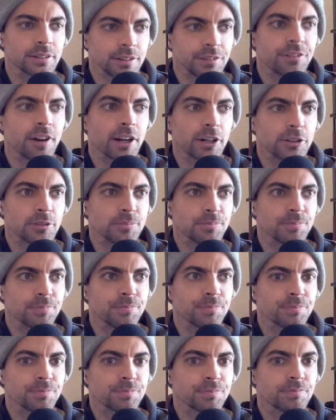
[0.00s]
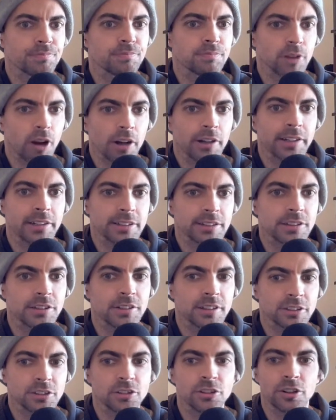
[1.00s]
final product
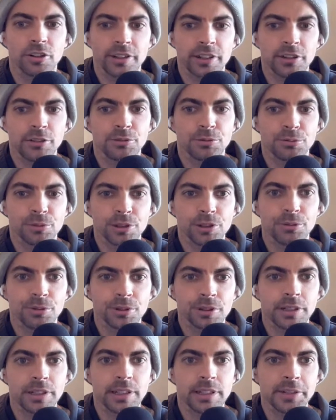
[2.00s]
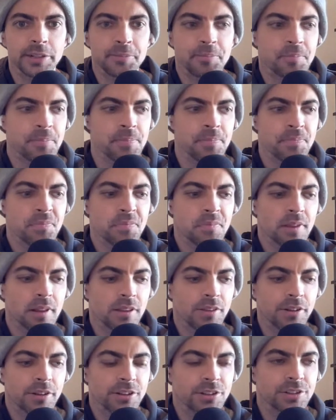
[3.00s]
is turning out really really neat.
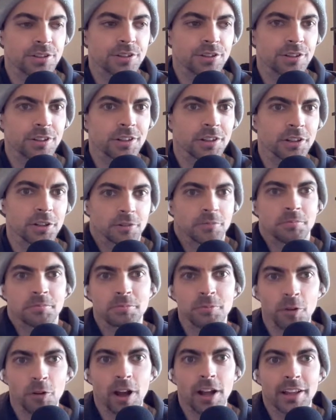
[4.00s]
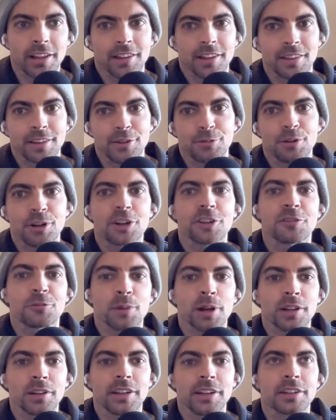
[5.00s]
There's well, I think one of
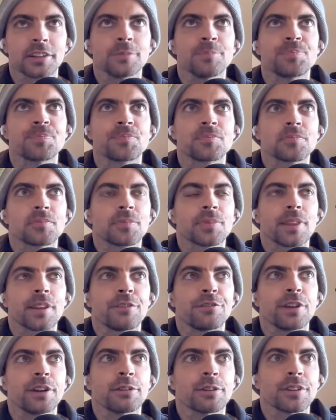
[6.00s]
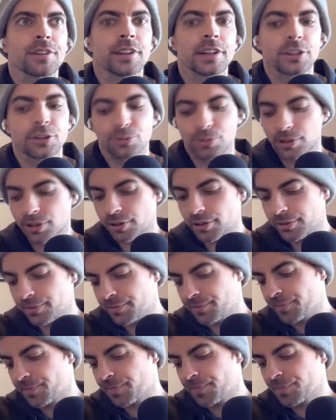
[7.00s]
my like favorite things with
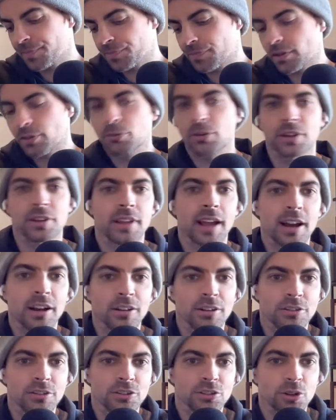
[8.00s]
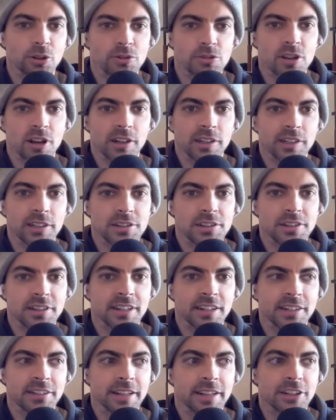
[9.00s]
how Stone Saga has
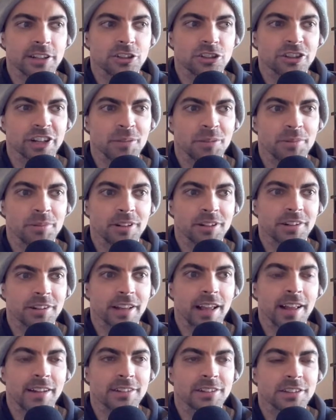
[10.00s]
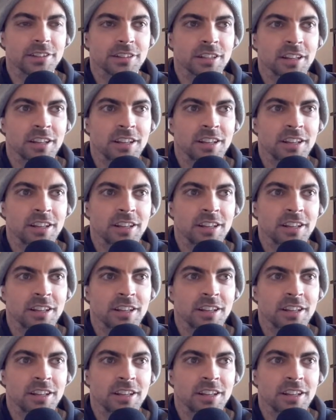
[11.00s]
kind of taken shape. It